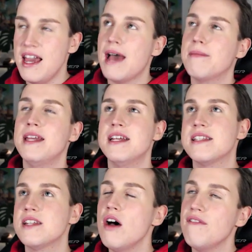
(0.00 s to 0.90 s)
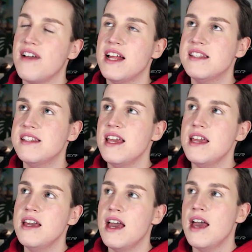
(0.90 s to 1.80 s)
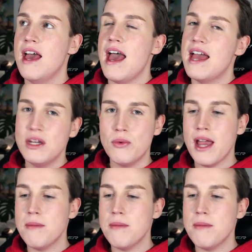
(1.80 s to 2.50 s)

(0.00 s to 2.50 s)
I mean, it's not fancy anyway